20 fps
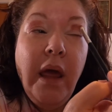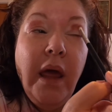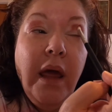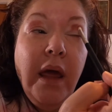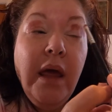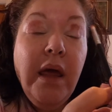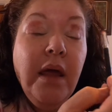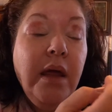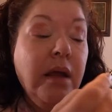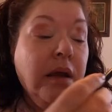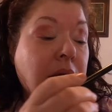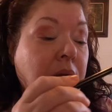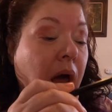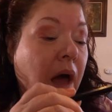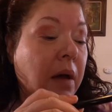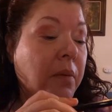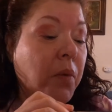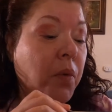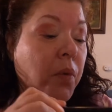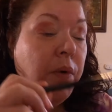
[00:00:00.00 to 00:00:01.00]
And
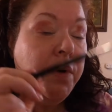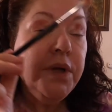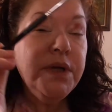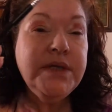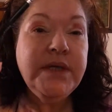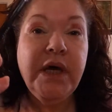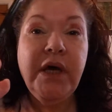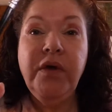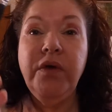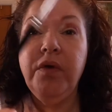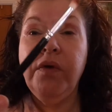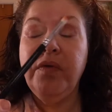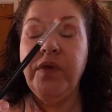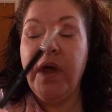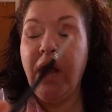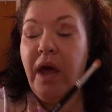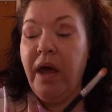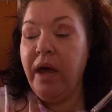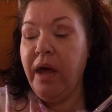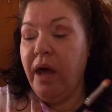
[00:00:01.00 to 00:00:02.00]
I'm going to tell you
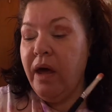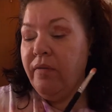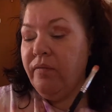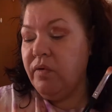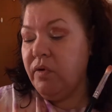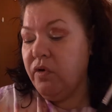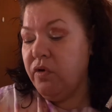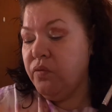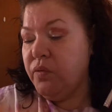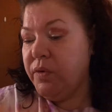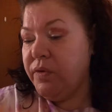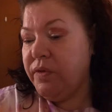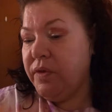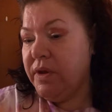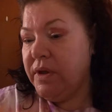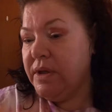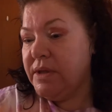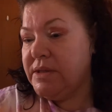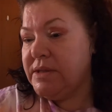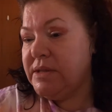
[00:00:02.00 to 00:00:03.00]
that I have learned with
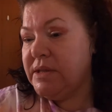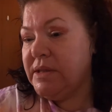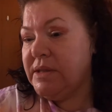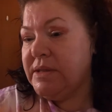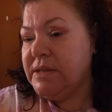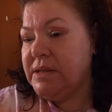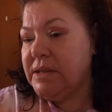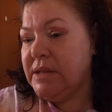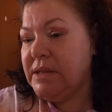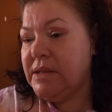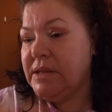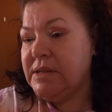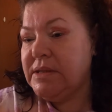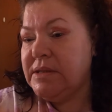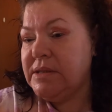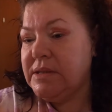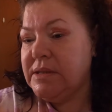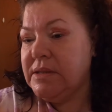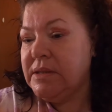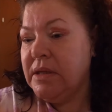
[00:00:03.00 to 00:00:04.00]
this. This
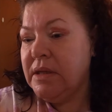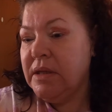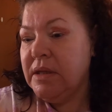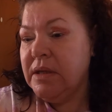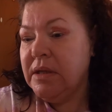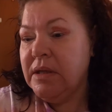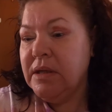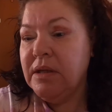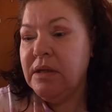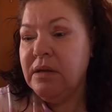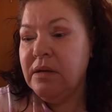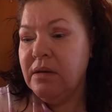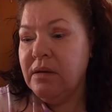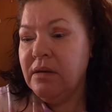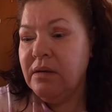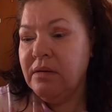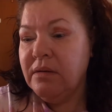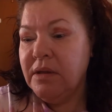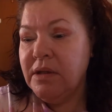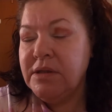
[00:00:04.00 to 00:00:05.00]
is
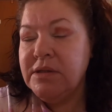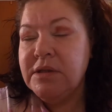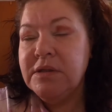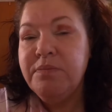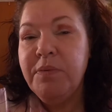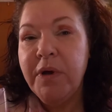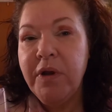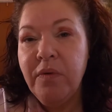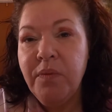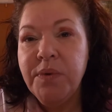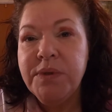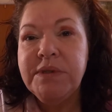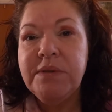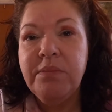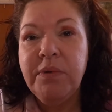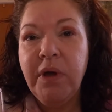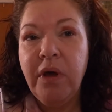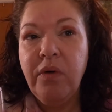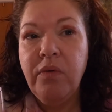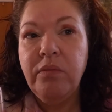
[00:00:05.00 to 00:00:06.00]
better with
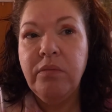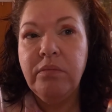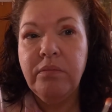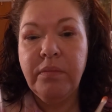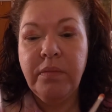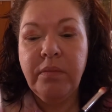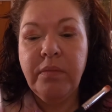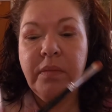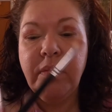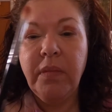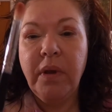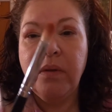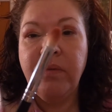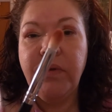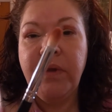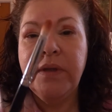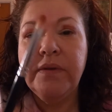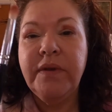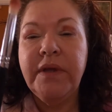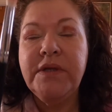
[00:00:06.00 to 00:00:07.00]
some
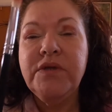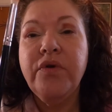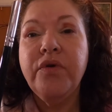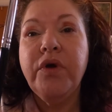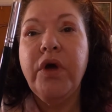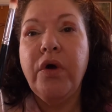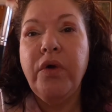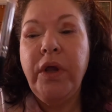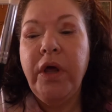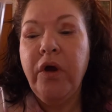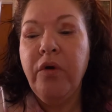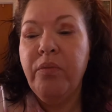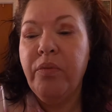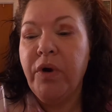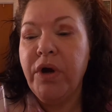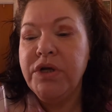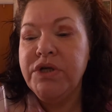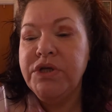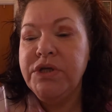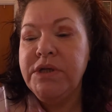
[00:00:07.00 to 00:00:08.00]
these are goat hair
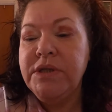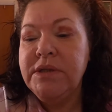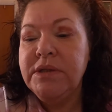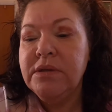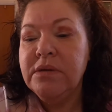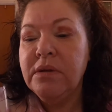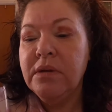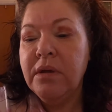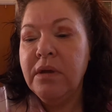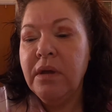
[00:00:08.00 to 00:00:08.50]
brushes.